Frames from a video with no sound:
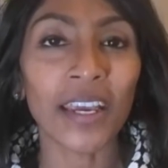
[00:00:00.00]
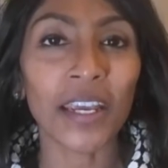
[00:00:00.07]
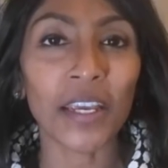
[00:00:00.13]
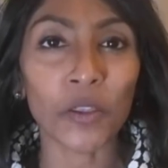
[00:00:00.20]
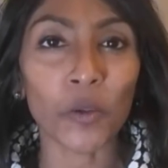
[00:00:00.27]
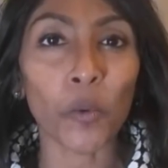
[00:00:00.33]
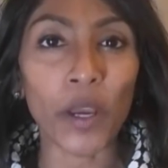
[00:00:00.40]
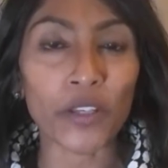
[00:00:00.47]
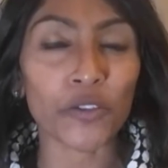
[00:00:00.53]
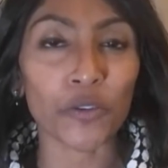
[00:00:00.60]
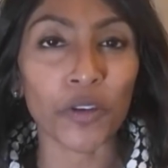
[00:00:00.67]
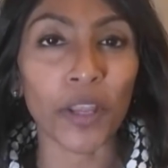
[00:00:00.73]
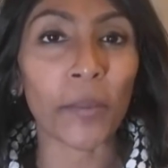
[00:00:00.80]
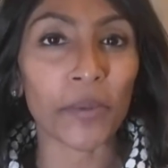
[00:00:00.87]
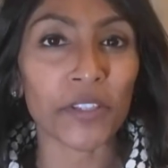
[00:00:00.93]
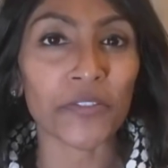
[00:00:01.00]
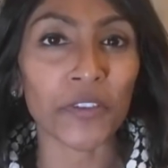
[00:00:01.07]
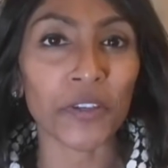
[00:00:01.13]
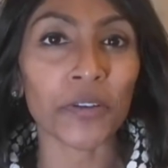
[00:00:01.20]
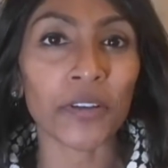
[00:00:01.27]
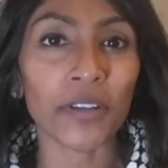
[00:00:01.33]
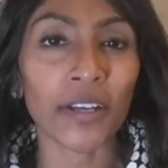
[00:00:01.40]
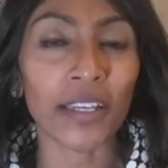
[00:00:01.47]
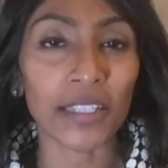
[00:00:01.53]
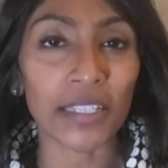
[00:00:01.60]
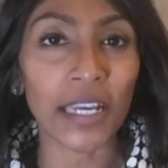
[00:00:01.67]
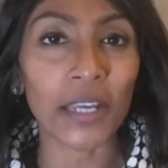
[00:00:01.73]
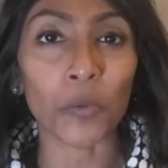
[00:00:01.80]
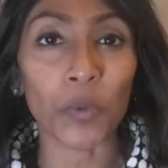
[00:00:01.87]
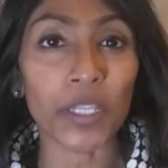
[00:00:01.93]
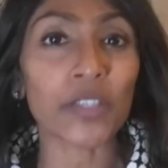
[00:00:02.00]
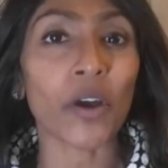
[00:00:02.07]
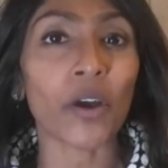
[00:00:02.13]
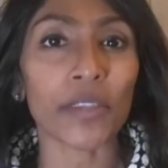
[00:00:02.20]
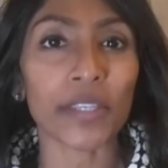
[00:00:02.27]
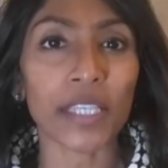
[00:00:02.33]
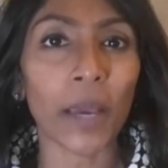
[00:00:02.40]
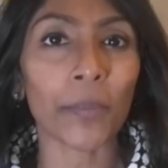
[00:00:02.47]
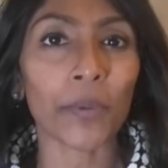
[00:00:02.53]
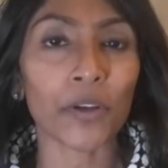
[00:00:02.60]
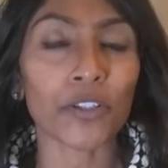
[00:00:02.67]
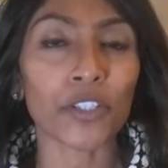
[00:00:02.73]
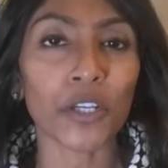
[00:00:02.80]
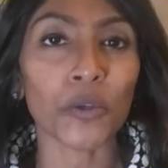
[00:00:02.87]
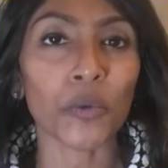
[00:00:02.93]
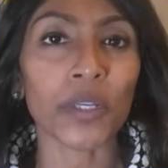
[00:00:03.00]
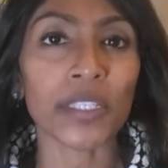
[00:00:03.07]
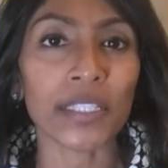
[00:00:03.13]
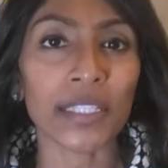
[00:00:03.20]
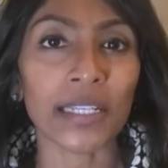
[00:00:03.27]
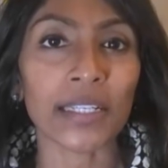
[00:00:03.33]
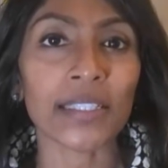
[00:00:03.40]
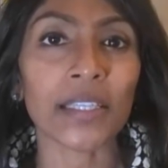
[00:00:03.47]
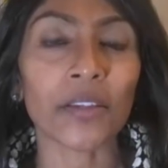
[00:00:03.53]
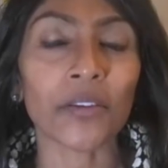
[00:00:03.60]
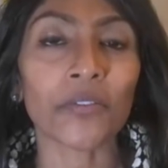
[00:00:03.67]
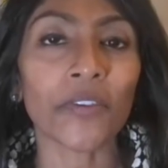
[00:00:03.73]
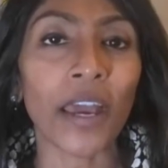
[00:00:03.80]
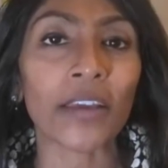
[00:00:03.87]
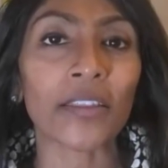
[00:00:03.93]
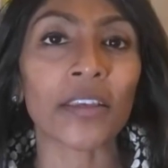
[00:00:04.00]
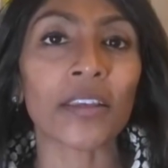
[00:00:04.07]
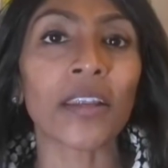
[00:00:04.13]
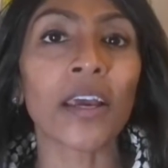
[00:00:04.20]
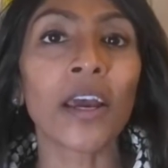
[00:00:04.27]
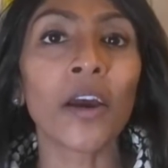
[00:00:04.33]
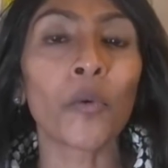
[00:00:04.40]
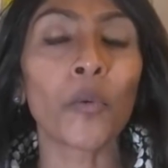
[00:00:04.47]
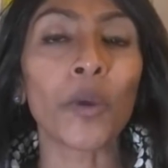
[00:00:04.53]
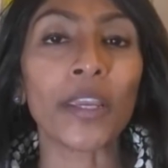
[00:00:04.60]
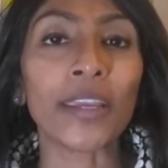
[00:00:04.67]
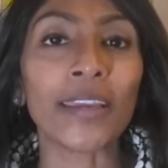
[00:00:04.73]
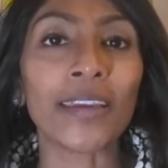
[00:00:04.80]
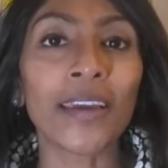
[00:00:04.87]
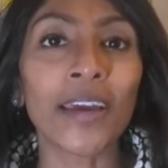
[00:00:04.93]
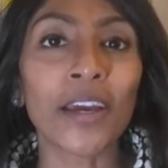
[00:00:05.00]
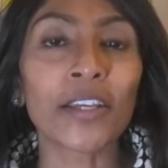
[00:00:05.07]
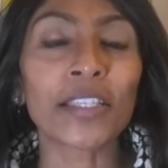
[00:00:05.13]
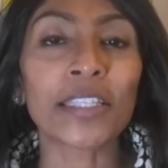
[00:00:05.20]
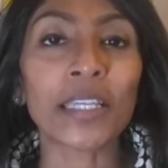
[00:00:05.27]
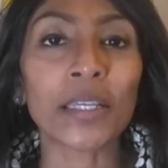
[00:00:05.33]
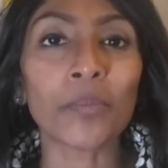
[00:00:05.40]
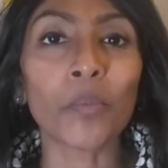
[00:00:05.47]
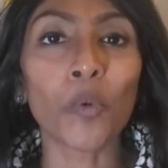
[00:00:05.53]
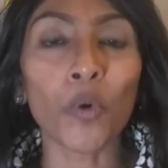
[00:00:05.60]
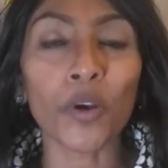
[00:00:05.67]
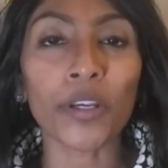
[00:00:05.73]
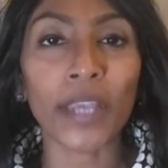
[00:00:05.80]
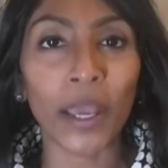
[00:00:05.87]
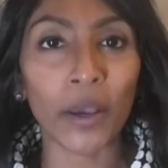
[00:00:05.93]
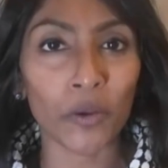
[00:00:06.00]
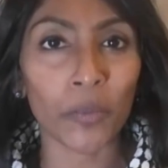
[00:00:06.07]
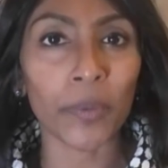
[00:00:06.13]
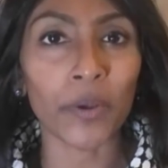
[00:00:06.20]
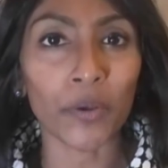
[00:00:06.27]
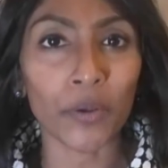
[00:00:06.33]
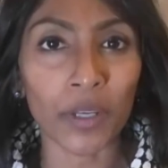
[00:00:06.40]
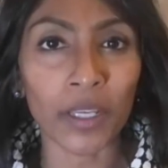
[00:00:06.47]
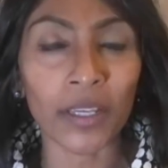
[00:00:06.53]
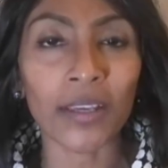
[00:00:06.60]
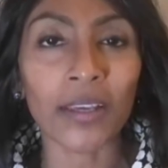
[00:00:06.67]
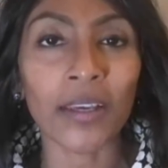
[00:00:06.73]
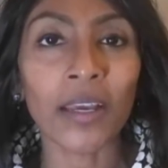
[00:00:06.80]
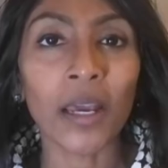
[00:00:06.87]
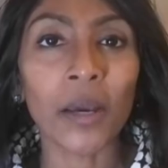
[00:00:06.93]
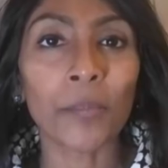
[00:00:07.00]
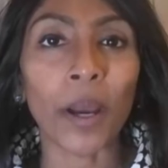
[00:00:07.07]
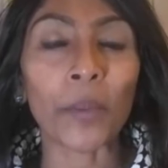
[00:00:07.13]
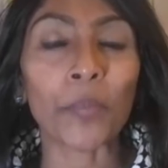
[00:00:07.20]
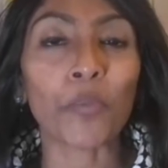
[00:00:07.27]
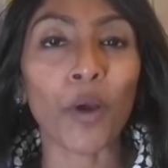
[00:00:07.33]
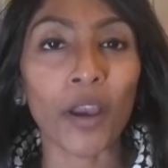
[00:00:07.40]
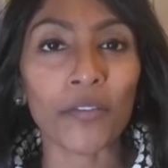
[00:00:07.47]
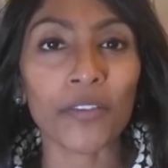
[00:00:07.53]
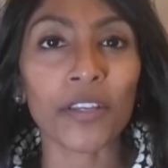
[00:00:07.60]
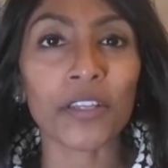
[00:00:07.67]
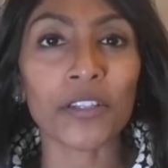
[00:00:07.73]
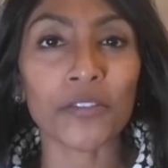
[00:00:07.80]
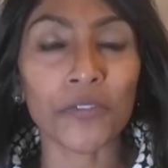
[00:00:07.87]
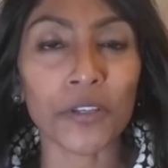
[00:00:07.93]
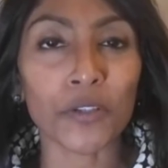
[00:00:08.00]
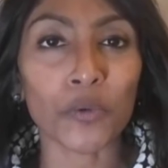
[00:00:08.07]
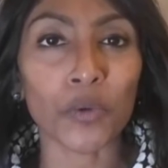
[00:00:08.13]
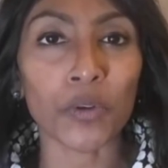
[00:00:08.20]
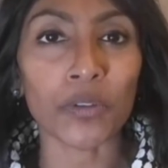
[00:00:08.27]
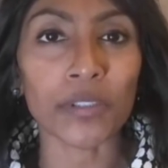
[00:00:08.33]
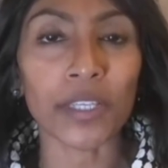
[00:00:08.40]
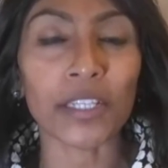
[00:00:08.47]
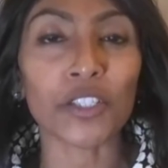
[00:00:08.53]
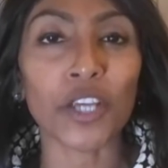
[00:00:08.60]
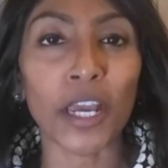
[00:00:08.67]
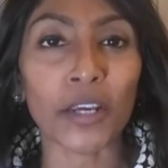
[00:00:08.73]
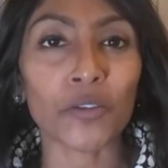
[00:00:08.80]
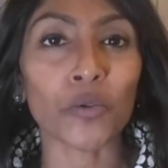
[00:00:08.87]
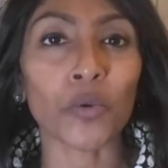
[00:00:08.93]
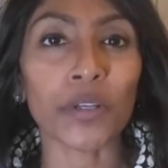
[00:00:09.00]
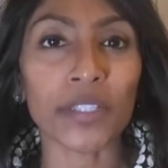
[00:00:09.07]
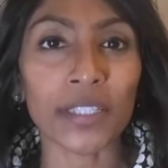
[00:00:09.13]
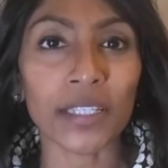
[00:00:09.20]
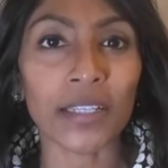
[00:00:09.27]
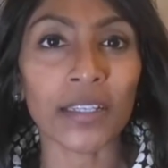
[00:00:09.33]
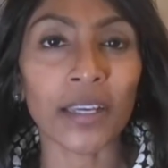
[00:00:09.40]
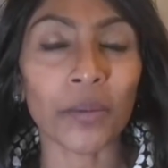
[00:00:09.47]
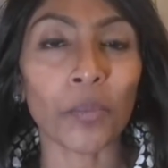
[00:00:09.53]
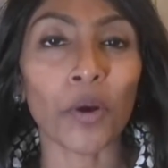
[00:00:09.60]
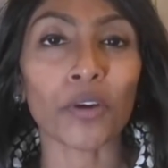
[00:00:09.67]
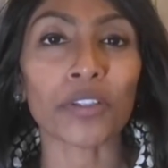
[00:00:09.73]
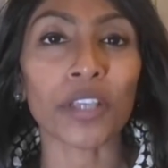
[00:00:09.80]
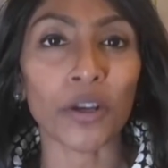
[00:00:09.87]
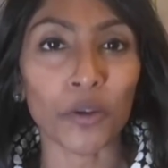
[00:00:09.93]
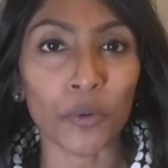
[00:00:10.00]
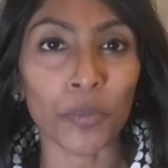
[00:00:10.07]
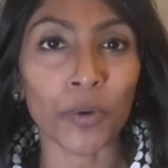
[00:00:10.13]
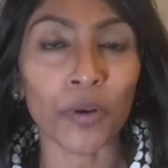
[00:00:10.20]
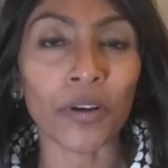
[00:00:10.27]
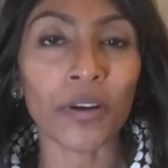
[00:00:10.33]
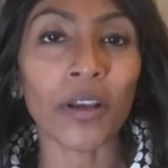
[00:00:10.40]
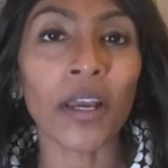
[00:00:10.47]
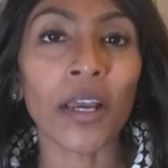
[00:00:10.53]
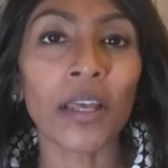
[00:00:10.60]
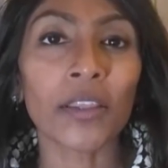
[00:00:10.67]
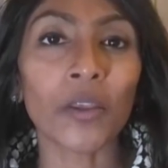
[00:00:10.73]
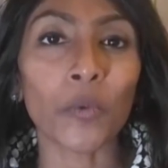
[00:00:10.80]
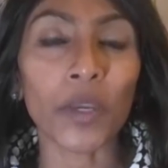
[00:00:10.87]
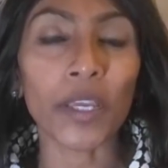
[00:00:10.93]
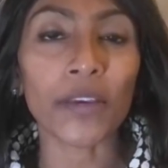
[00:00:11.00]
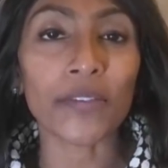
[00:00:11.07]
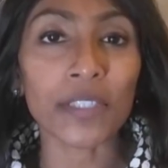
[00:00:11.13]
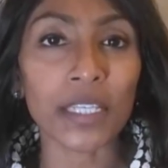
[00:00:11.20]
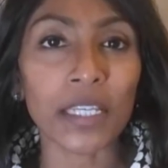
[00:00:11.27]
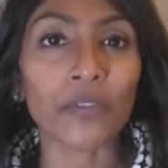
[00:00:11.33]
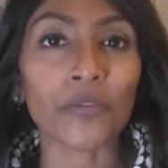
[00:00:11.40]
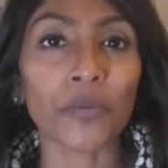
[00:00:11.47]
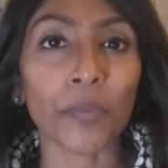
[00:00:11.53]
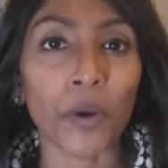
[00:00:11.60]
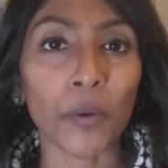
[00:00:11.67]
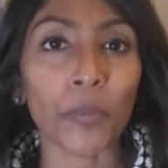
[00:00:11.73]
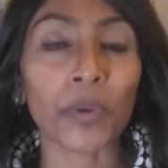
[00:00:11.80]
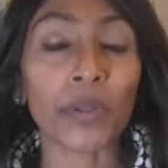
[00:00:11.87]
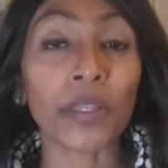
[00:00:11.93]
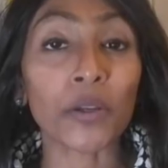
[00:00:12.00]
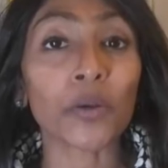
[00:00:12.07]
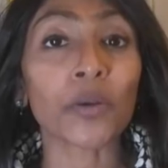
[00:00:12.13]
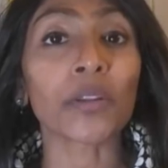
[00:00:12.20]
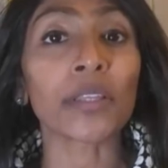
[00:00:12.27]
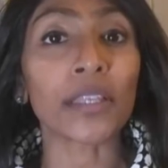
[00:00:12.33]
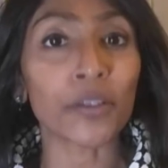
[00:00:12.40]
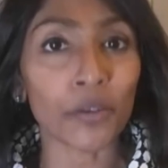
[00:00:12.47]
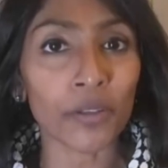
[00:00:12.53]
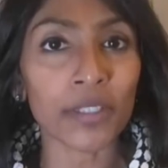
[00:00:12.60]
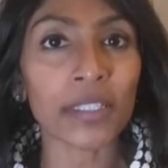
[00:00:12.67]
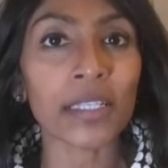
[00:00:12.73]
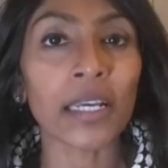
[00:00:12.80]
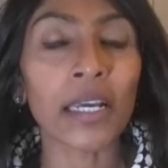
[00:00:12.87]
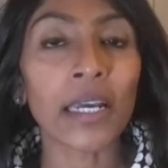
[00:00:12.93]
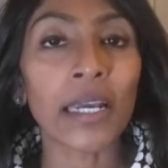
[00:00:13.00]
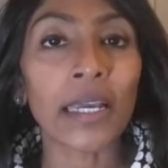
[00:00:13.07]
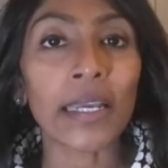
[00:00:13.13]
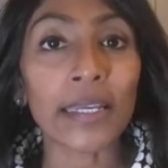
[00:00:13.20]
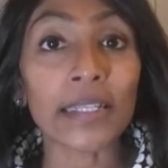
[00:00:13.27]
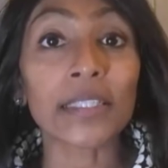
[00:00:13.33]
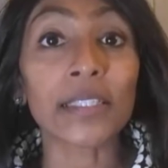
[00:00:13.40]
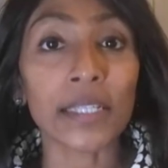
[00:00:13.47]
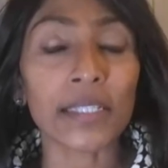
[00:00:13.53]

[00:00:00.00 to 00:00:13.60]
in the Western Hemisphere. And yet we saw this happen on January sixth. And the fact that we see more accountability by private individuals like Jack Dorsey and Mark Zuckerberg than we have seen from our political leaders is